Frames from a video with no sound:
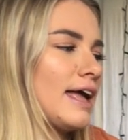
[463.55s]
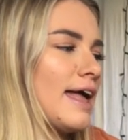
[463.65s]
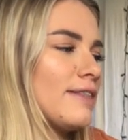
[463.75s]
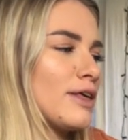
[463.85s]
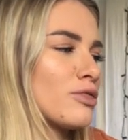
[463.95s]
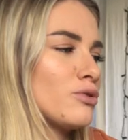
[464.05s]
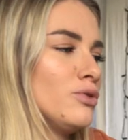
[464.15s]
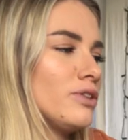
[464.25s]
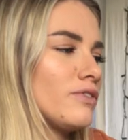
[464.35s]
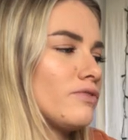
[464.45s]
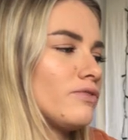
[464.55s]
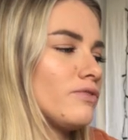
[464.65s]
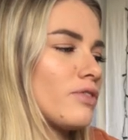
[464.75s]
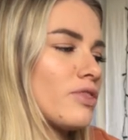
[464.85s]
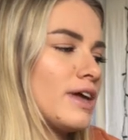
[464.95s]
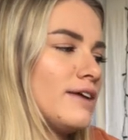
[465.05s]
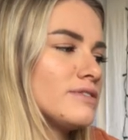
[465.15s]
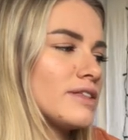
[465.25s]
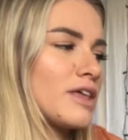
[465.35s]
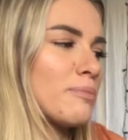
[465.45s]
And they threw the
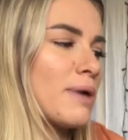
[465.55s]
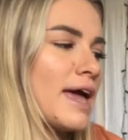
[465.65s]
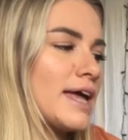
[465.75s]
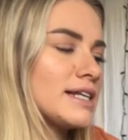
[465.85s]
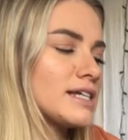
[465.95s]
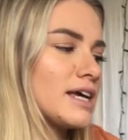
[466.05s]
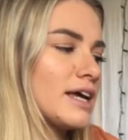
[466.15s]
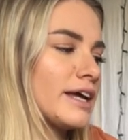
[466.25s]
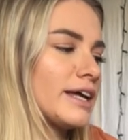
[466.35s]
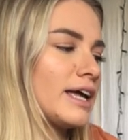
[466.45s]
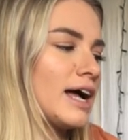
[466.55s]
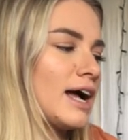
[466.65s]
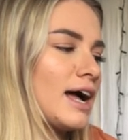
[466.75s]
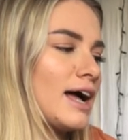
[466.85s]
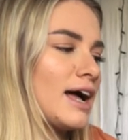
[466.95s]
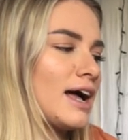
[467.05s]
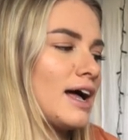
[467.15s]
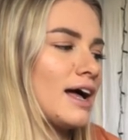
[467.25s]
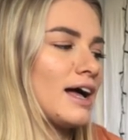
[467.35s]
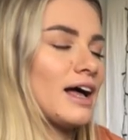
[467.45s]
thieves in their panda
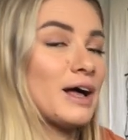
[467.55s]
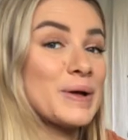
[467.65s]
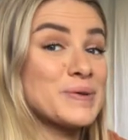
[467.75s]
car.